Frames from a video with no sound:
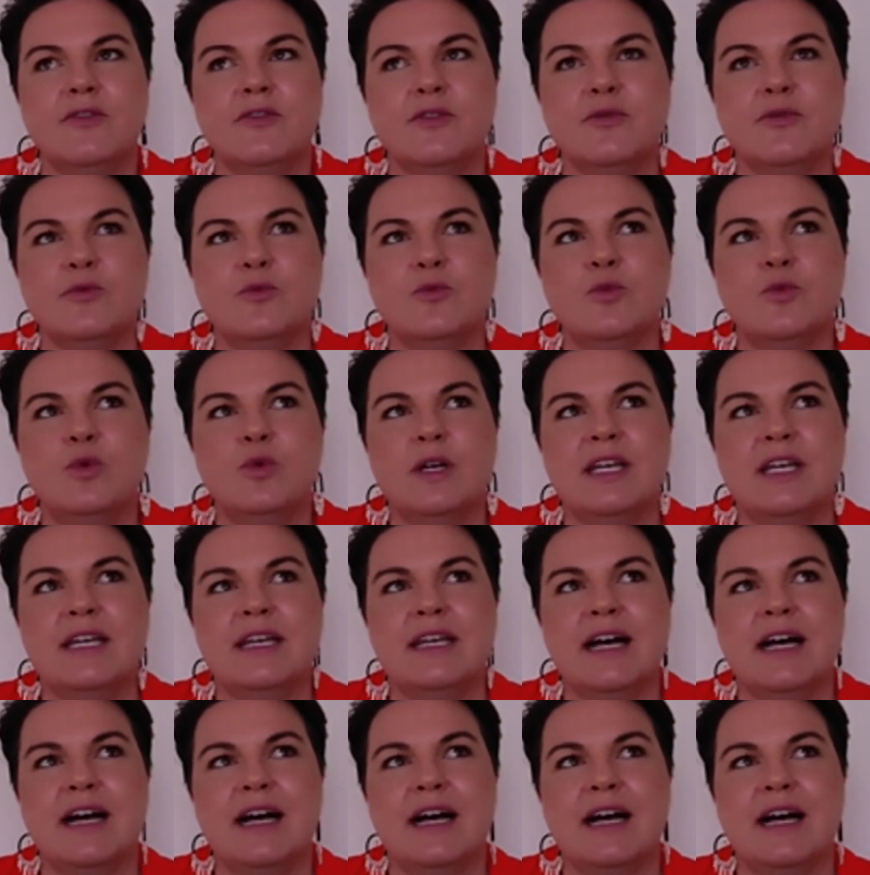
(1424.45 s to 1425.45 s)
We
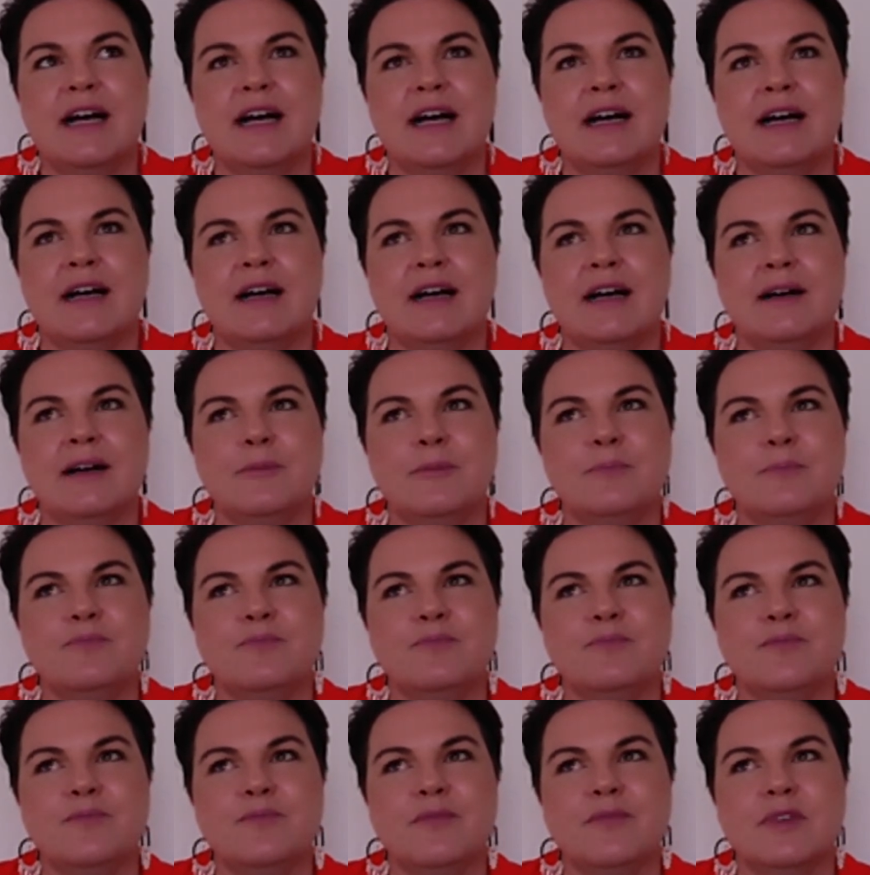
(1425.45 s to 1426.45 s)
are
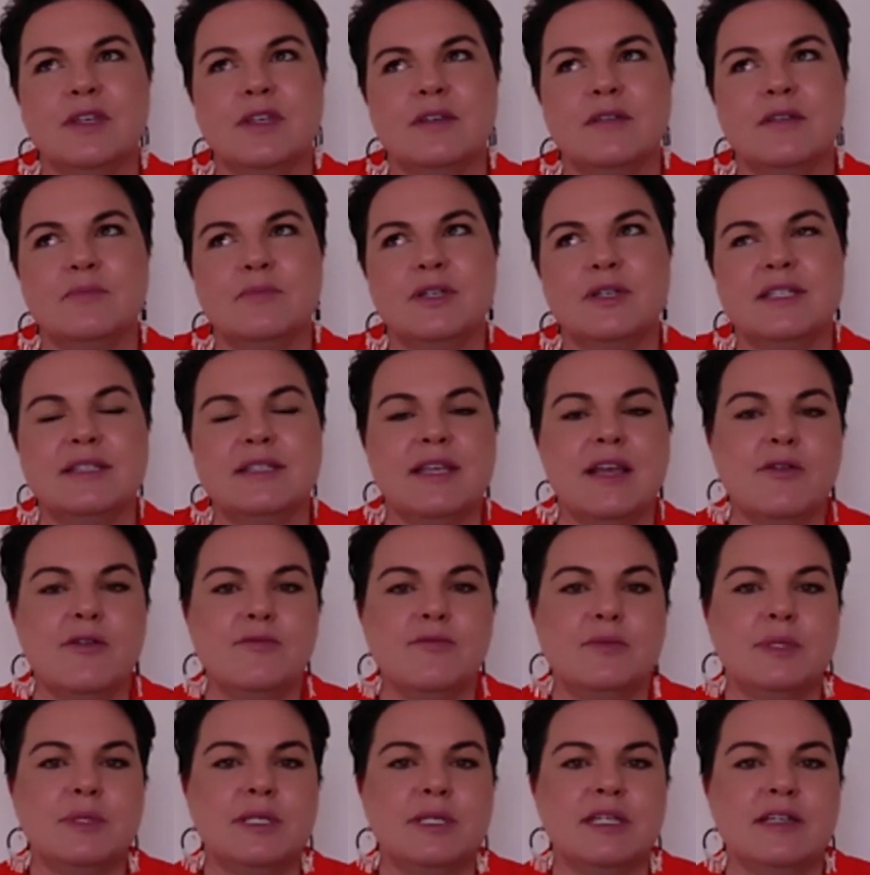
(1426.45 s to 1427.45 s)

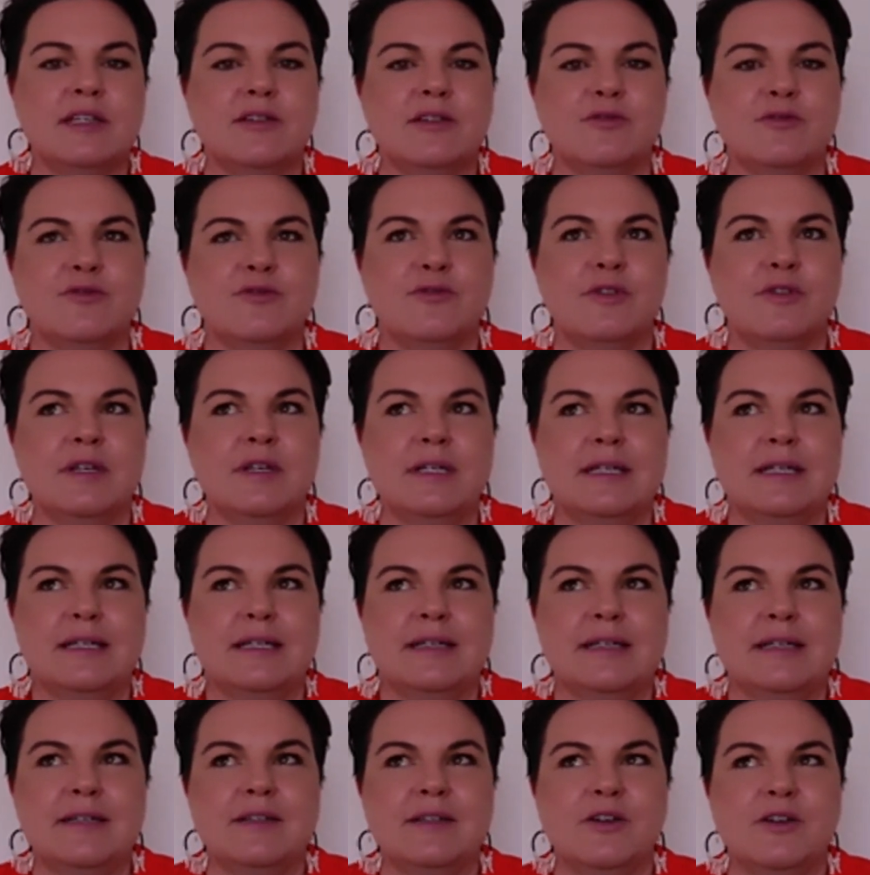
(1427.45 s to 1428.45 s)
perceptive.
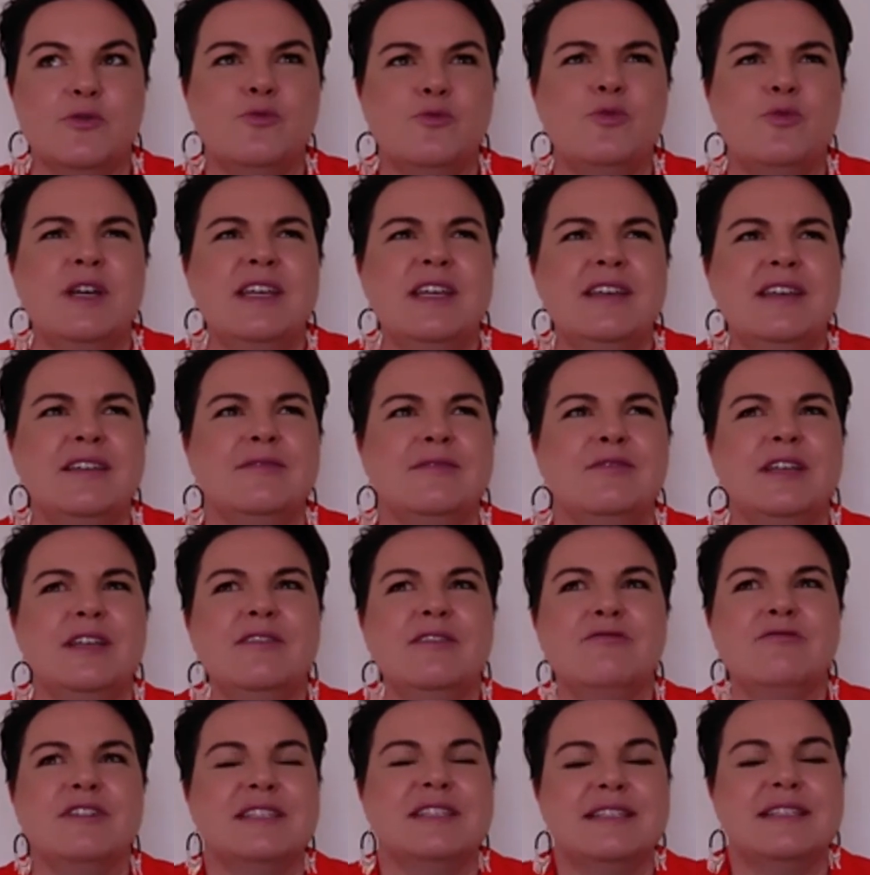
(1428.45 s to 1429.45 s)
You know, we
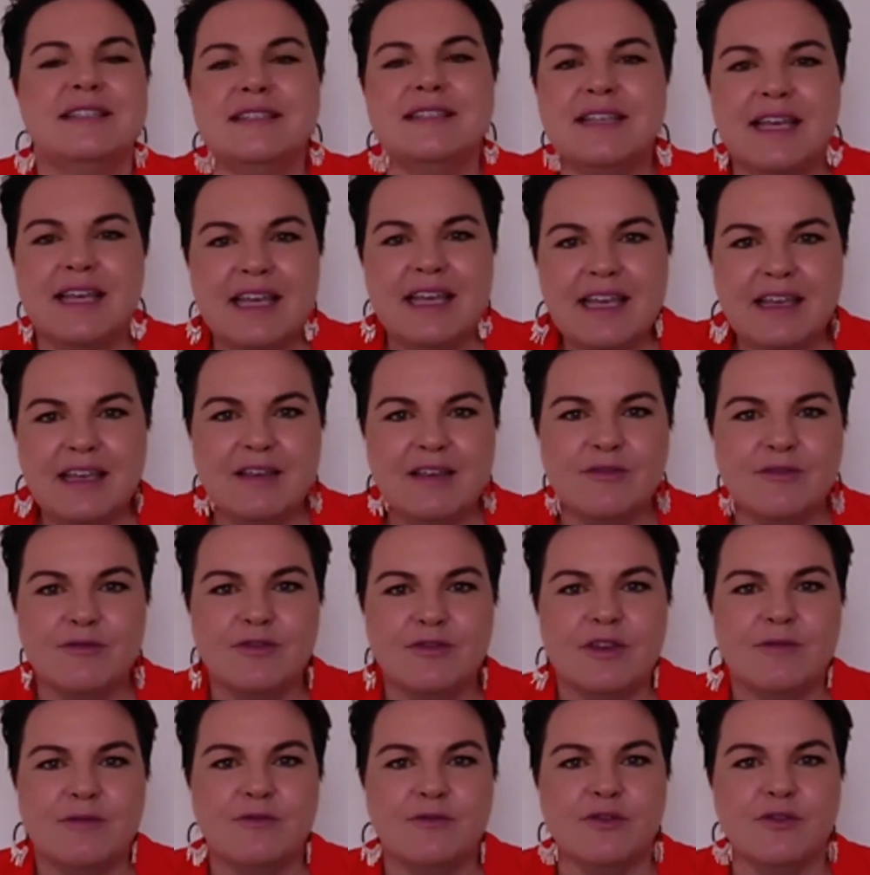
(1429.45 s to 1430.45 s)
receive
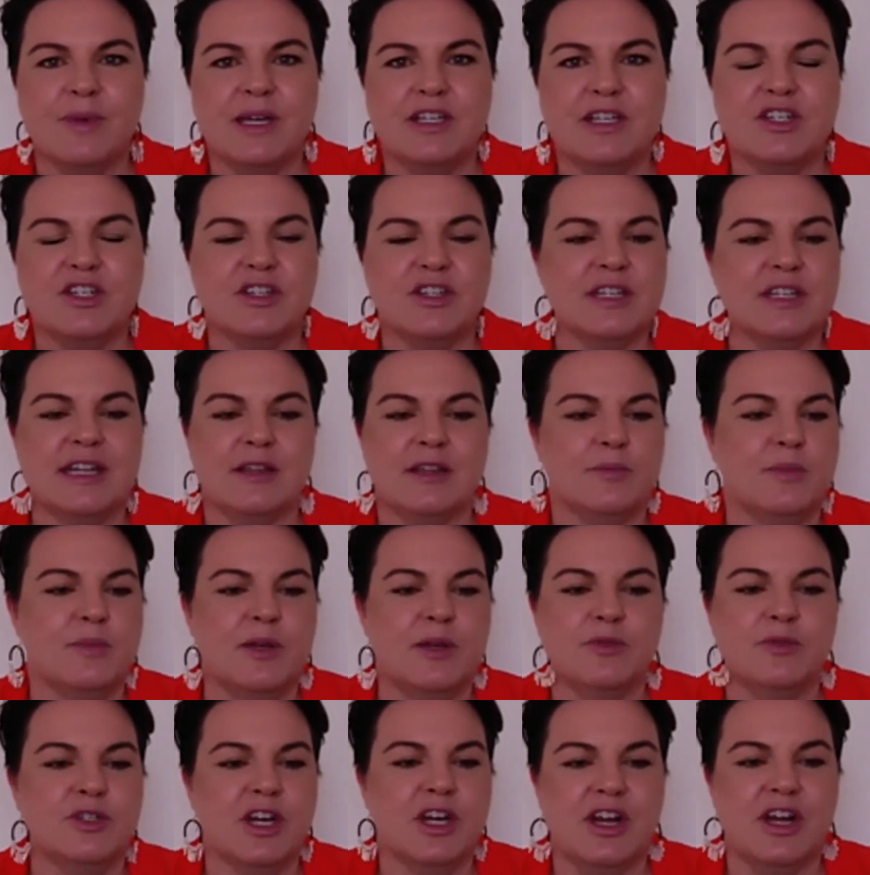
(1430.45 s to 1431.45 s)
information that other people
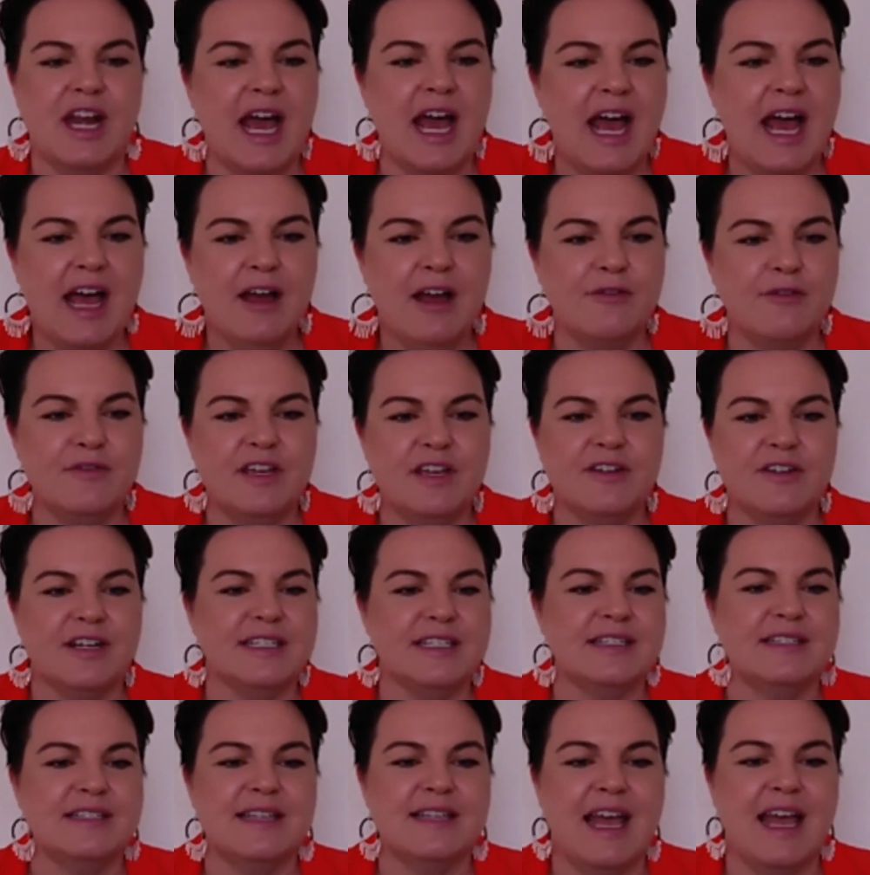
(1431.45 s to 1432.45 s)
don't have. There are
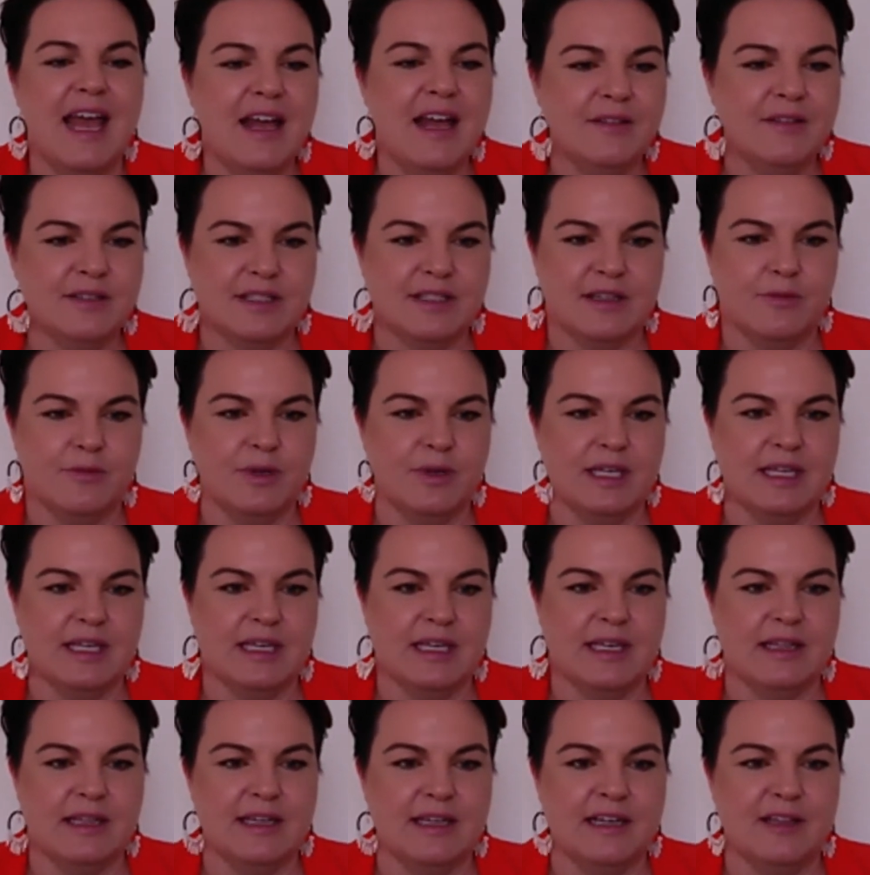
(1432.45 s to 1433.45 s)
sounds that we
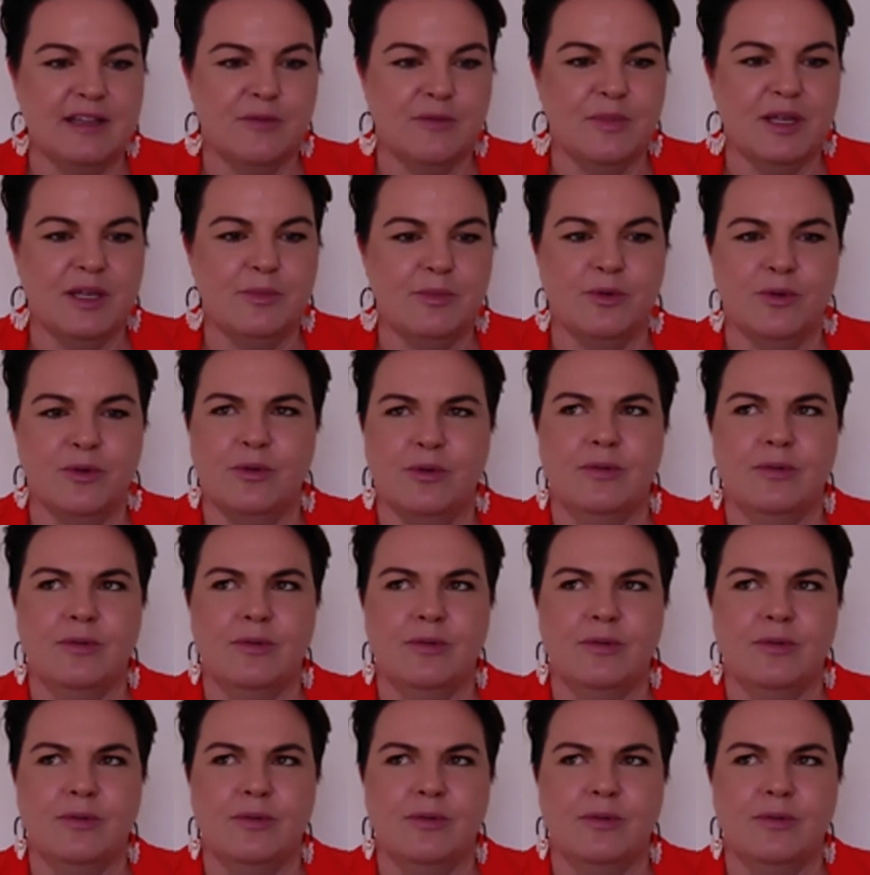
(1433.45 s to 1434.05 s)
hear that other people